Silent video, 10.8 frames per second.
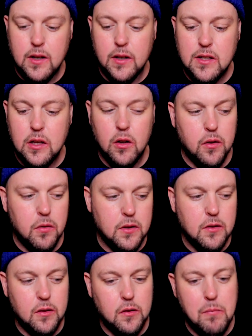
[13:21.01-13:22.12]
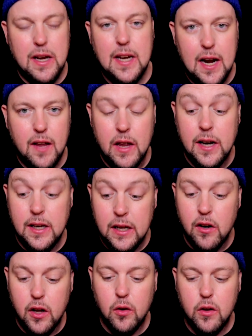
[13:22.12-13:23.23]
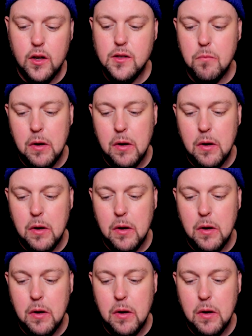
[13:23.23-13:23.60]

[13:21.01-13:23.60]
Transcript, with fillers: I still maintain that I did not do this.